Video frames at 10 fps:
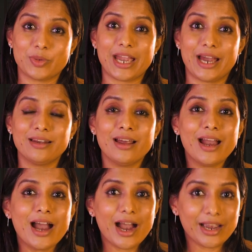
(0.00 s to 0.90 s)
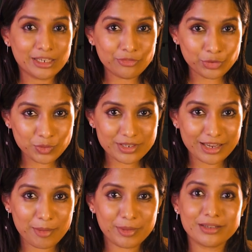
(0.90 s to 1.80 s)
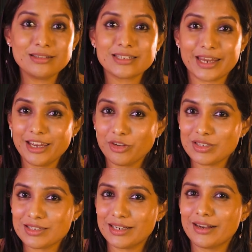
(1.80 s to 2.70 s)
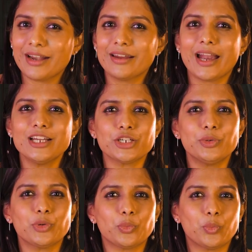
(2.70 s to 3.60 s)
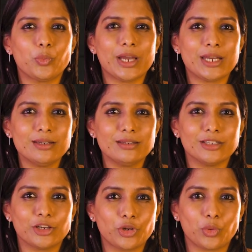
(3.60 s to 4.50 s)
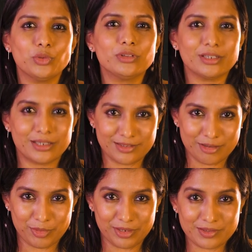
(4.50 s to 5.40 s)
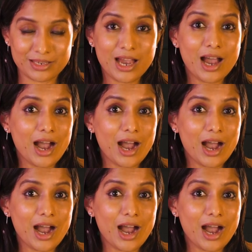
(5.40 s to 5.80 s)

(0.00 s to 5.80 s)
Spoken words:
we can, infuse the capital, stay invested, and cash out when the growth disappears.